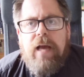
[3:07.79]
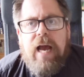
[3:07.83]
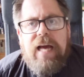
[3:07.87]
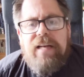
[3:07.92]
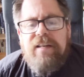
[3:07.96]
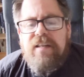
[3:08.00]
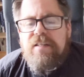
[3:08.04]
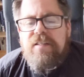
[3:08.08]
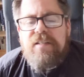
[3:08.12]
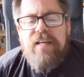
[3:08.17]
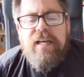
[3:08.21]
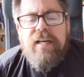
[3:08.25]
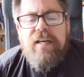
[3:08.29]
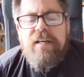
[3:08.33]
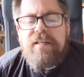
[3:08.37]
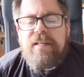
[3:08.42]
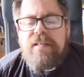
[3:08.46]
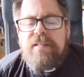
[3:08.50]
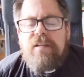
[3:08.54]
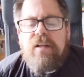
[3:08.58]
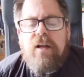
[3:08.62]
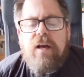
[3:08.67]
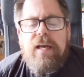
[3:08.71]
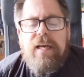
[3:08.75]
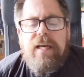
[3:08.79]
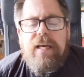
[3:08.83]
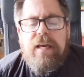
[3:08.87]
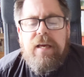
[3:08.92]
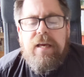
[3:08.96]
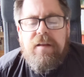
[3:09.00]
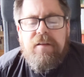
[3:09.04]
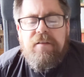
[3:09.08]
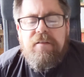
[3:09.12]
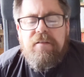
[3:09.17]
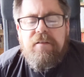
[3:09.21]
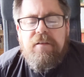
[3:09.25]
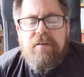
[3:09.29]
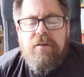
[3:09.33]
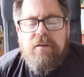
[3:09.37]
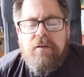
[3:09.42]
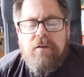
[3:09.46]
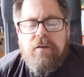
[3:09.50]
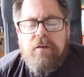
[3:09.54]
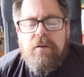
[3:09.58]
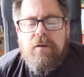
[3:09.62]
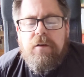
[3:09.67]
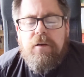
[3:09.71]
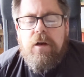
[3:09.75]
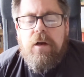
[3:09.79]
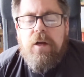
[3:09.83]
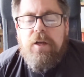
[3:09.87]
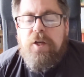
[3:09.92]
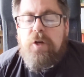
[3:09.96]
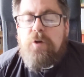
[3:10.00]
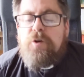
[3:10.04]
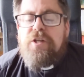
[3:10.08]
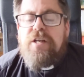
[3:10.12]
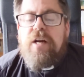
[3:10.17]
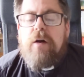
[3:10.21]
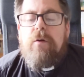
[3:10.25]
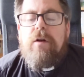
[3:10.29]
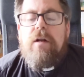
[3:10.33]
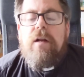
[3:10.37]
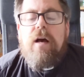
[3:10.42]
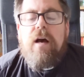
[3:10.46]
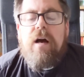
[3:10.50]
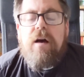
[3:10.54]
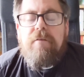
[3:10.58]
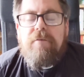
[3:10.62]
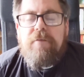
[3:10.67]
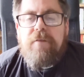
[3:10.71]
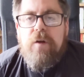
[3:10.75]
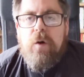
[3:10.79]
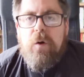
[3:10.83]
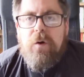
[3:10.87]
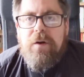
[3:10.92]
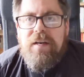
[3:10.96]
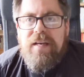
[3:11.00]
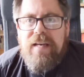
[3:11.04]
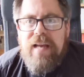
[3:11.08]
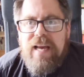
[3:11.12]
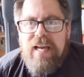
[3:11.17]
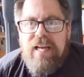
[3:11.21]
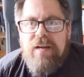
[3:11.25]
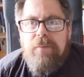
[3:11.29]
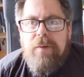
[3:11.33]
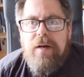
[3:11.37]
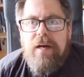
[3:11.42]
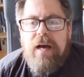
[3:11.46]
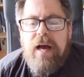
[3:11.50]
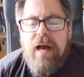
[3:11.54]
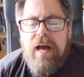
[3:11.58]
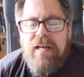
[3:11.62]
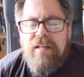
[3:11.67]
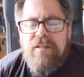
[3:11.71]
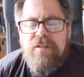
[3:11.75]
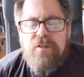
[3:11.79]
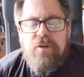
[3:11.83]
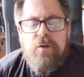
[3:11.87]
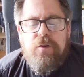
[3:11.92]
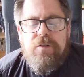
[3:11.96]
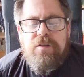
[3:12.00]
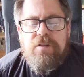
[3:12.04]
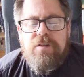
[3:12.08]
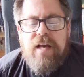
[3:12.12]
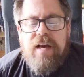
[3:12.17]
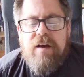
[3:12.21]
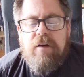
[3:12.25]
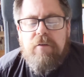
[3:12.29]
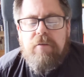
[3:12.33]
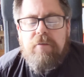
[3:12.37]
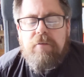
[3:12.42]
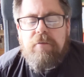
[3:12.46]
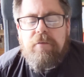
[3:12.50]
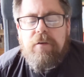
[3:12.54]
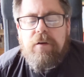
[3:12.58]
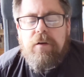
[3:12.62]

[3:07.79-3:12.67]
And a second is like it. You shall love your neighbour as yourself.